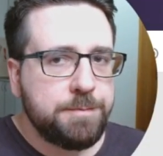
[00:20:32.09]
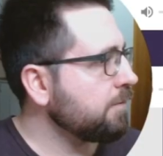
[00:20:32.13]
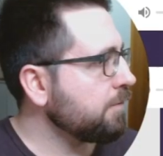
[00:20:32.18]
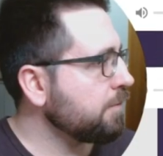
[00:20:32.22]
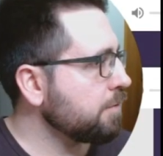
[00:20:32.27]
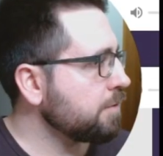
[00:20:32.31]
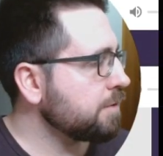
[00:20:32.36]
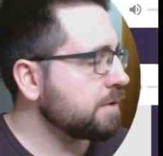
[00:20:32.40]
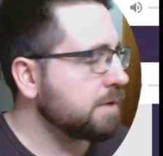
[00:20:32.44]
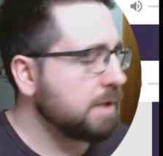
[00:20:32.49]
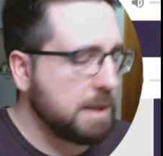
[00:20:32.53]

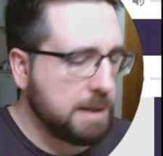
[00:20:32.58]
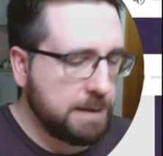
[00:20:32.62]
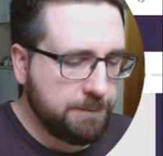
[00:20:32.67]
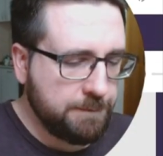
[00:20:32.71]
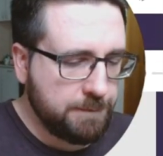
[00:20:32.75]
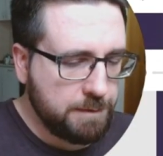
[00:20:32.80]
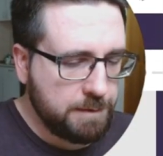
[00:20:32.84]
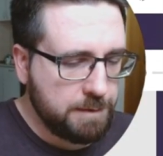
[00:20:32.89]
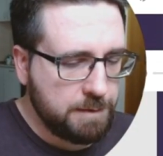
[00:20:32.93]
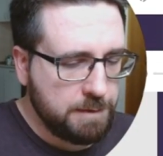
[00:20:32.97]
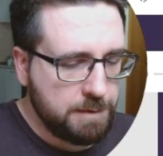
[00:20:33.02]
For the
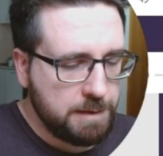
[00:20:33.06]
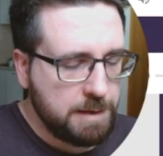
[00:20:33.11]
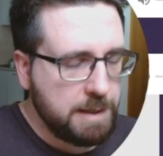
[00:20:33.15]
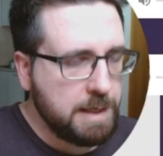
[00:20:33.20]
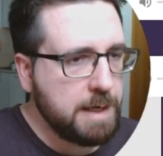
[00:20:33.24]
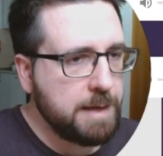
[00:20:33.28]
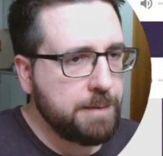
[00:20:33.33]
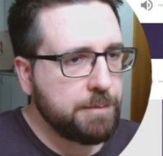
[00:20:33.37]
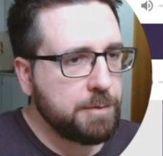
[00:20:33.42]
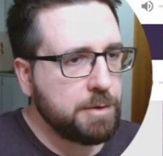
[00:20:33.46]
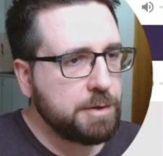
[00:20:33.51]
hover,
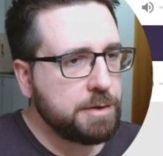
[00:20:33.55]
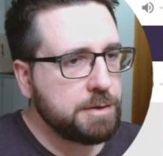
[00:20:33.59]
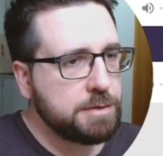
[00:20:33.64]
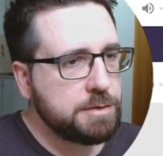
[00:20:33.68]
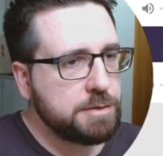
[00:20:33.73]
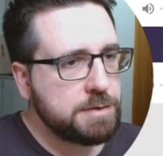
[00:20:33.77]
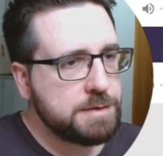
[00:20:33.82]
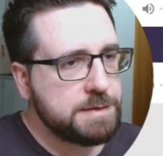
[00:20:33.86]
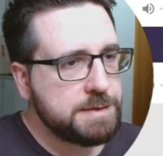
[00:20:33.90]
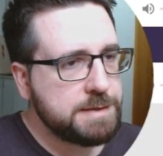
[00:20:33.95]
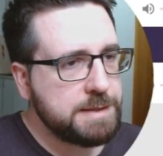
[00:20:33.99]
I'm going
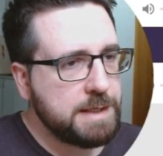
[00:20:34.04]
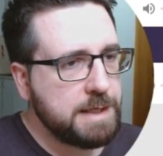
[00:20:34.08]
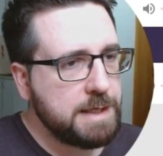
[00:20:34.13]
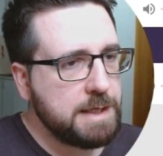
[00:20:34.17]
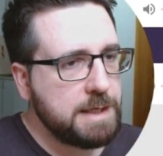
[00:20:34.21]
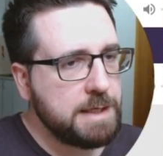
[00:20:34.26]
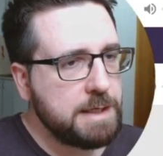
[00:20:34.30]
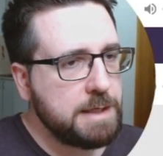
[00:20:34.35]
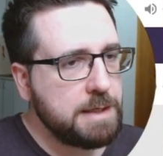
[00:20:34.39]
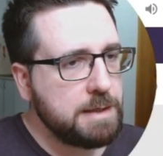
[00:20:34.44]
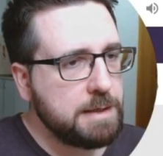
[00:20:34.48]
to
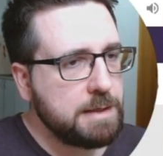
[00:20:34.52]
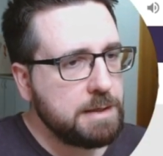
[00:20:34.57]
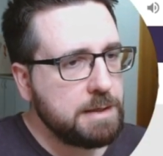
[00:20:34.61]
say